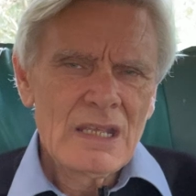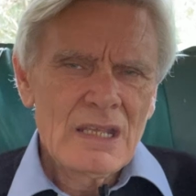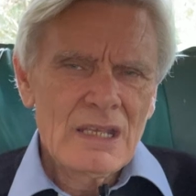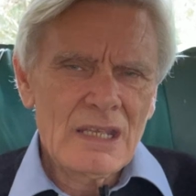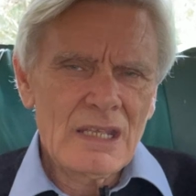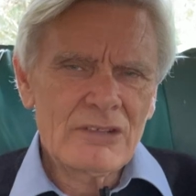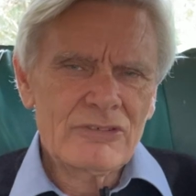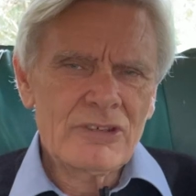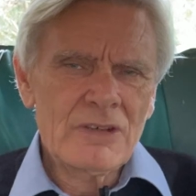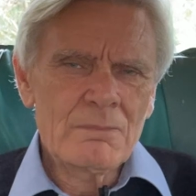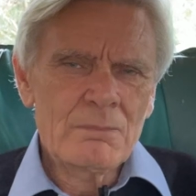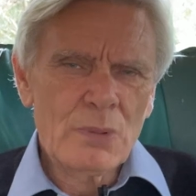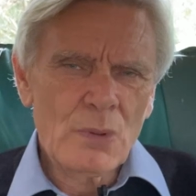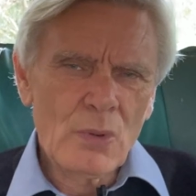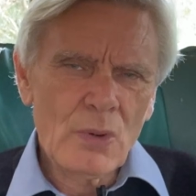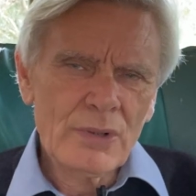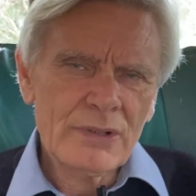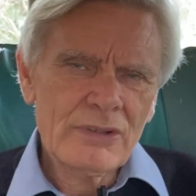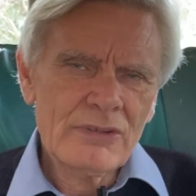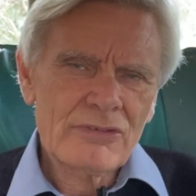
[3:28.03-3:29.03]
It's
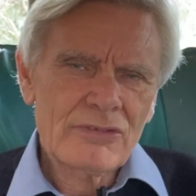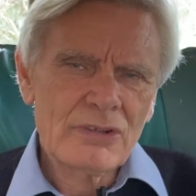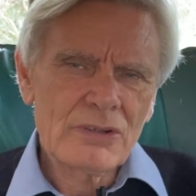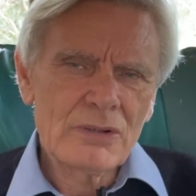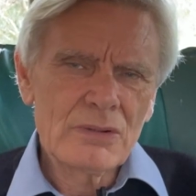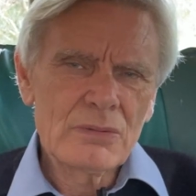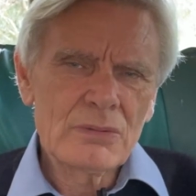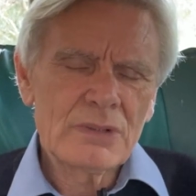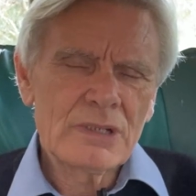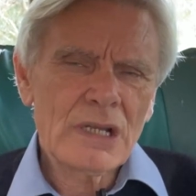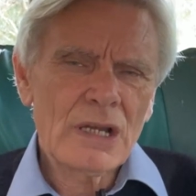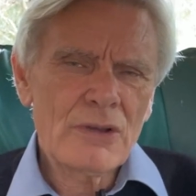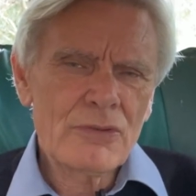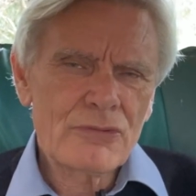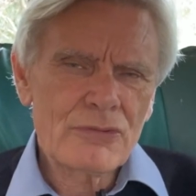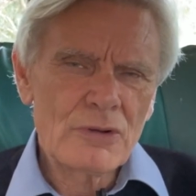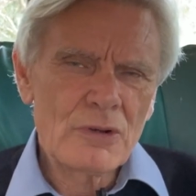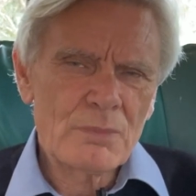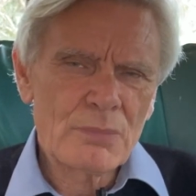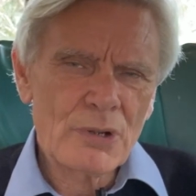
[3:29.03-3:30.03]
important to go
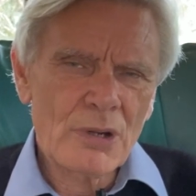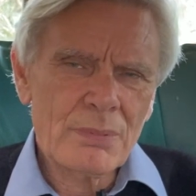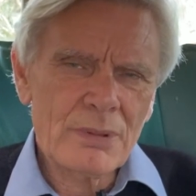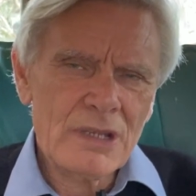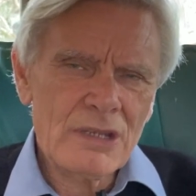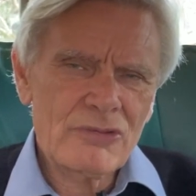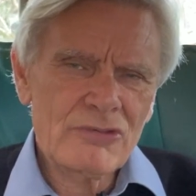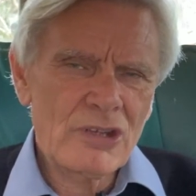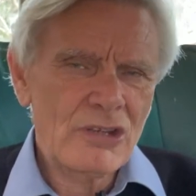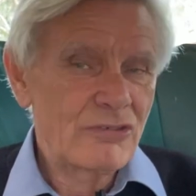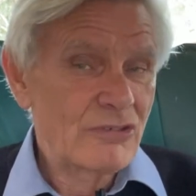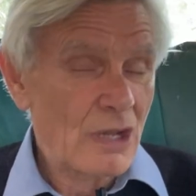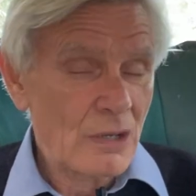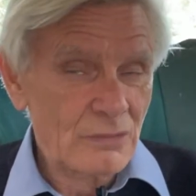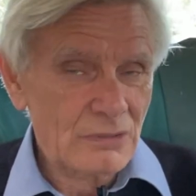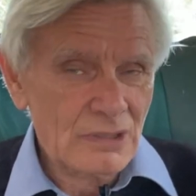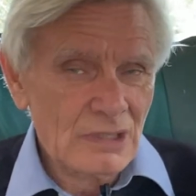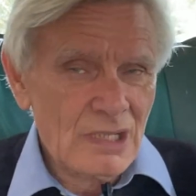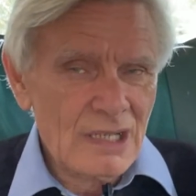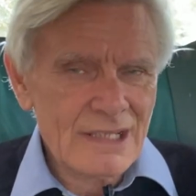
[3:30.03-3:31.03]
through properties you
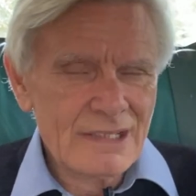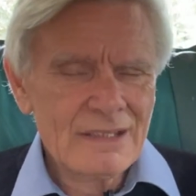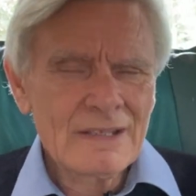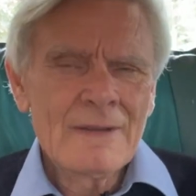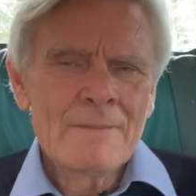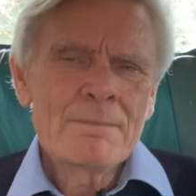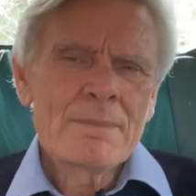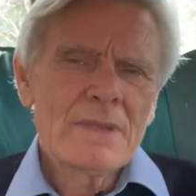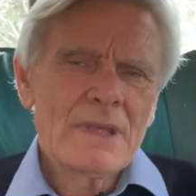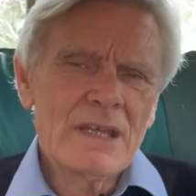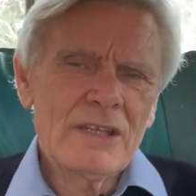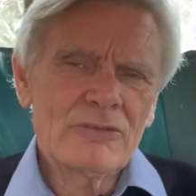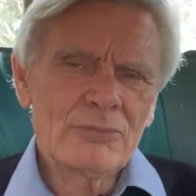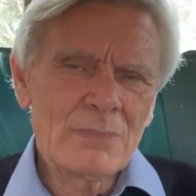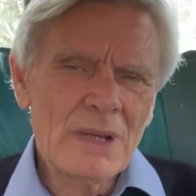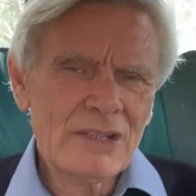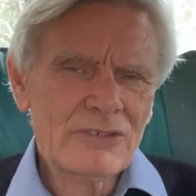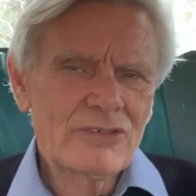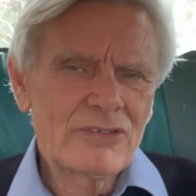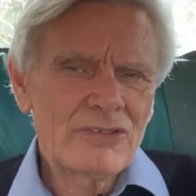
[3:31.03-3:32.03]
don't like as
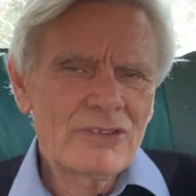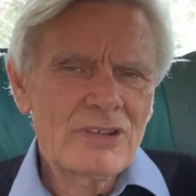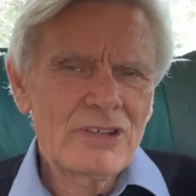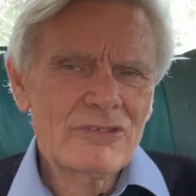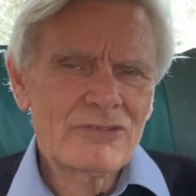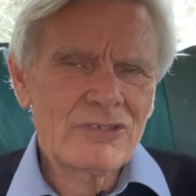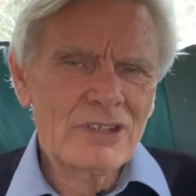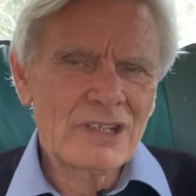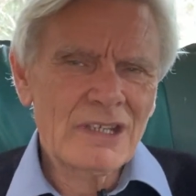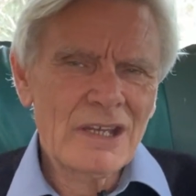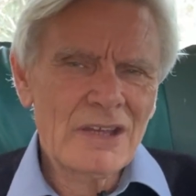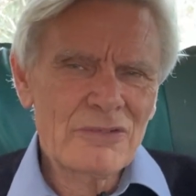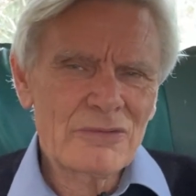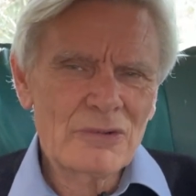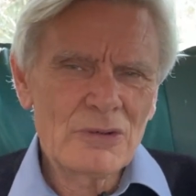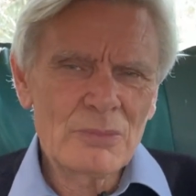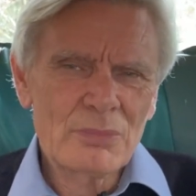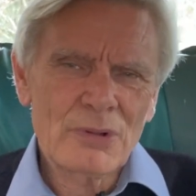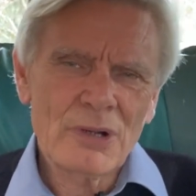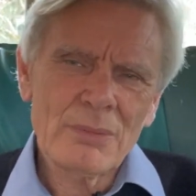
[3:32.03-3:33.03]
much as it is to go
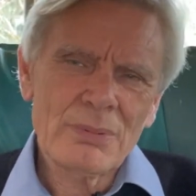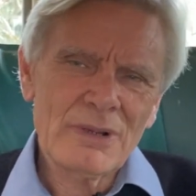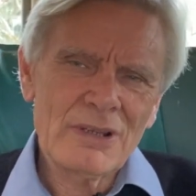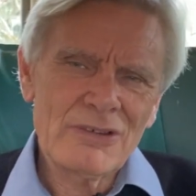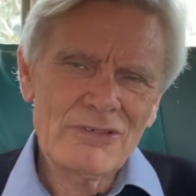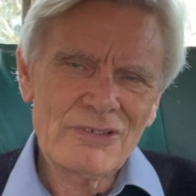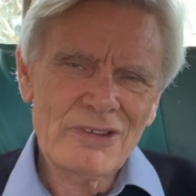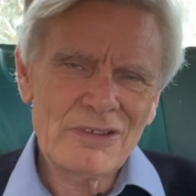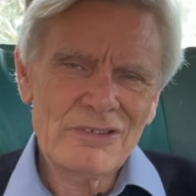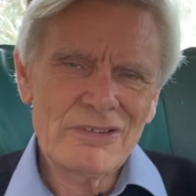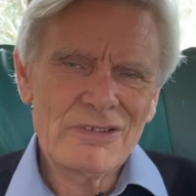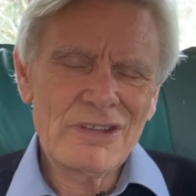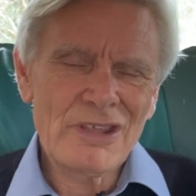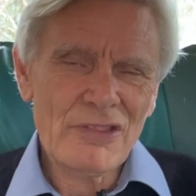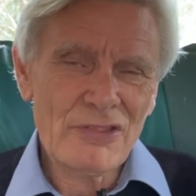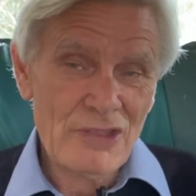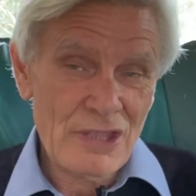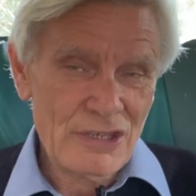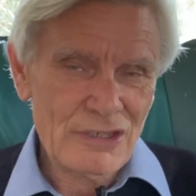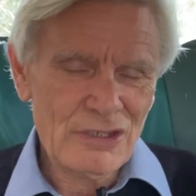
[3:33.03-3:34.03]
through properties you
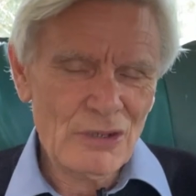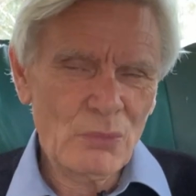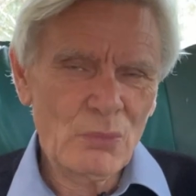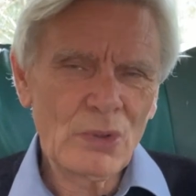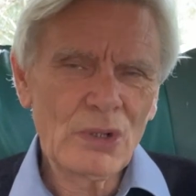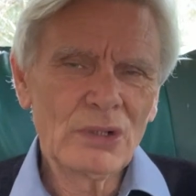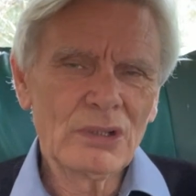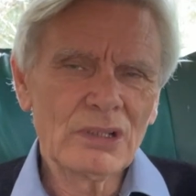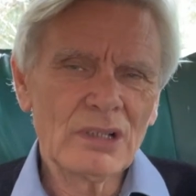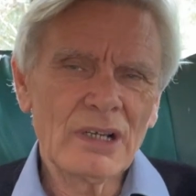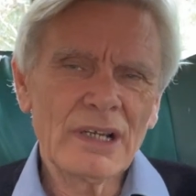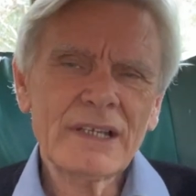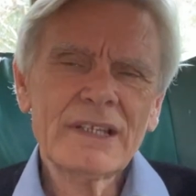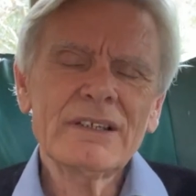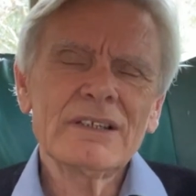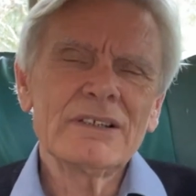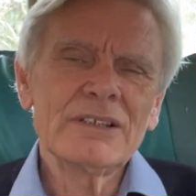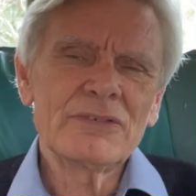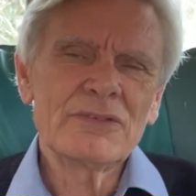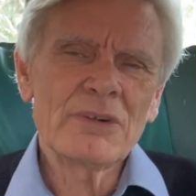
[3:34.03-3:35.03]
think you will like
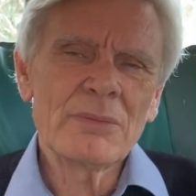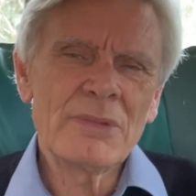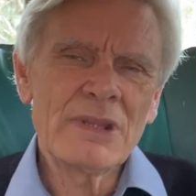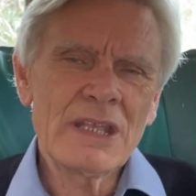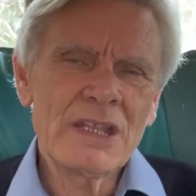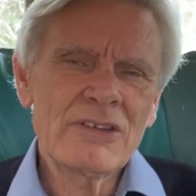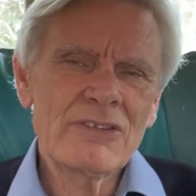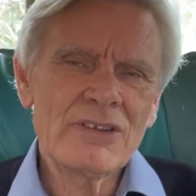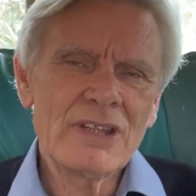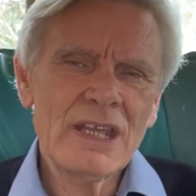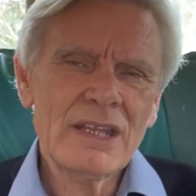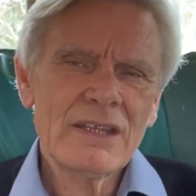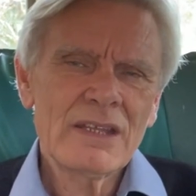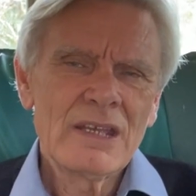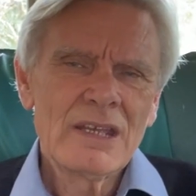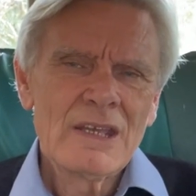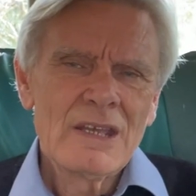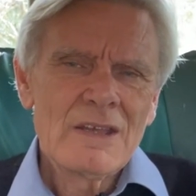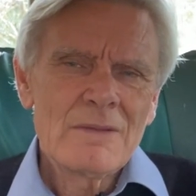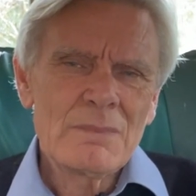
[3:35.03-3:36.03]
from the internet,
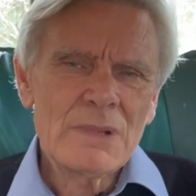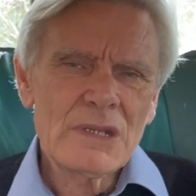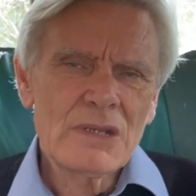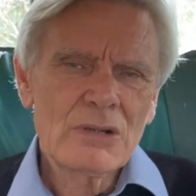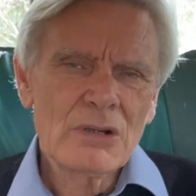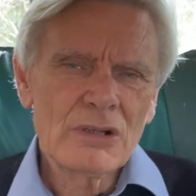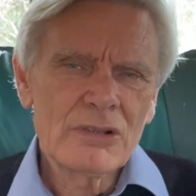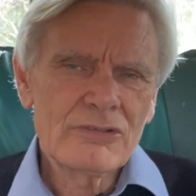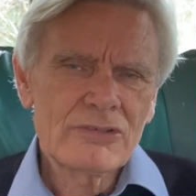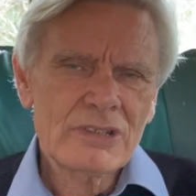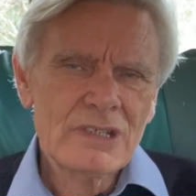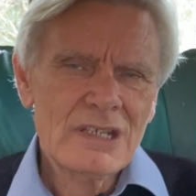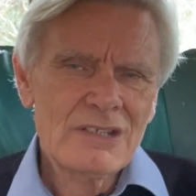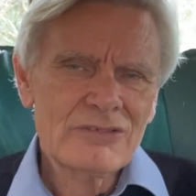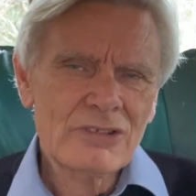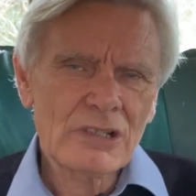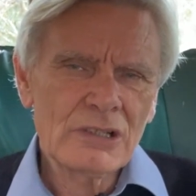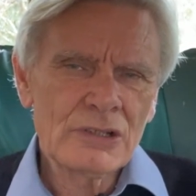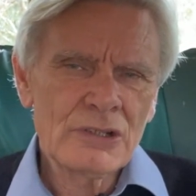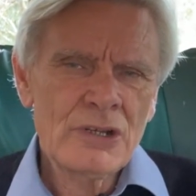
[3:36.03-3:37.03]
because
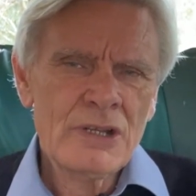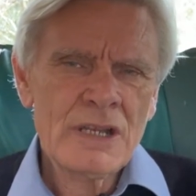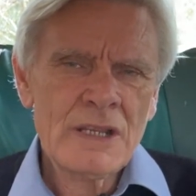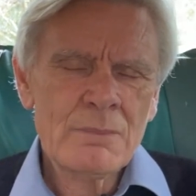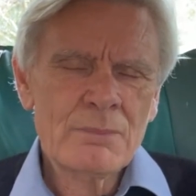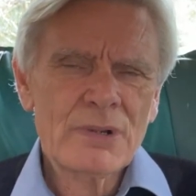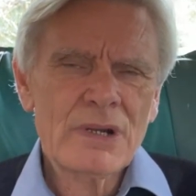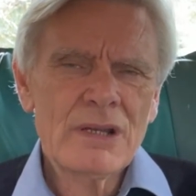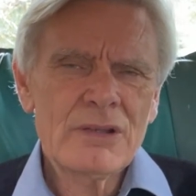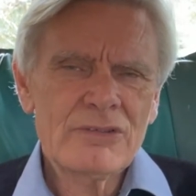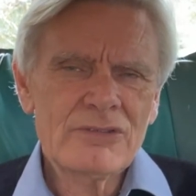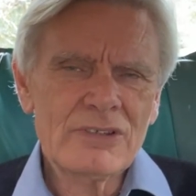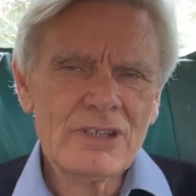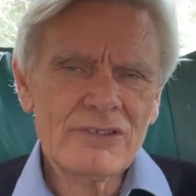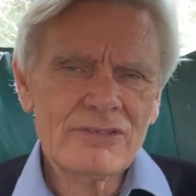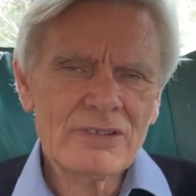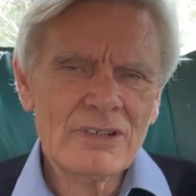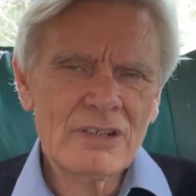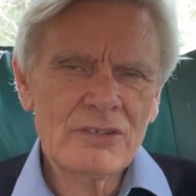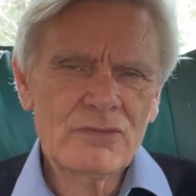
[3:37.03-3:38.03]
it's a learning
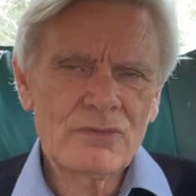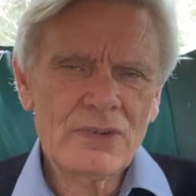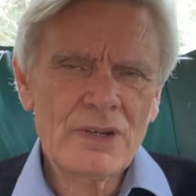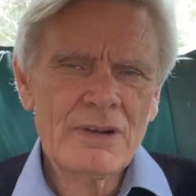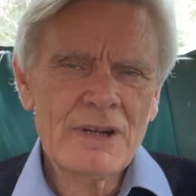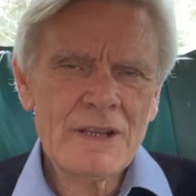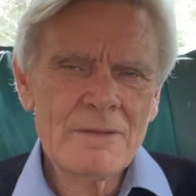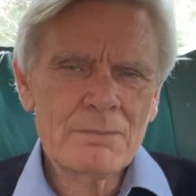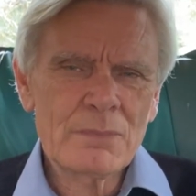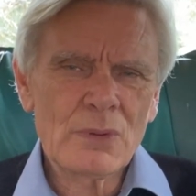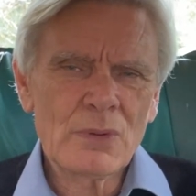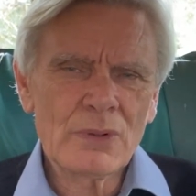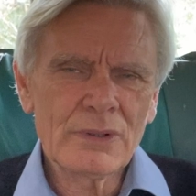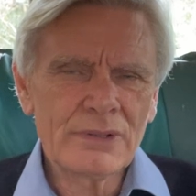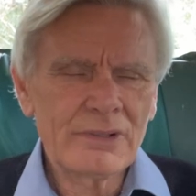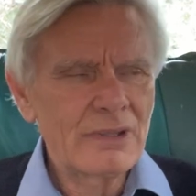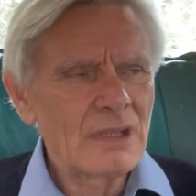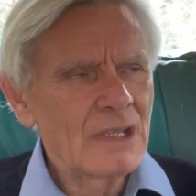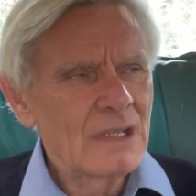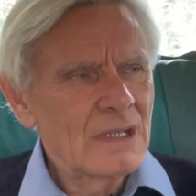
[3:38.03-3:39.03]
process, and it's very important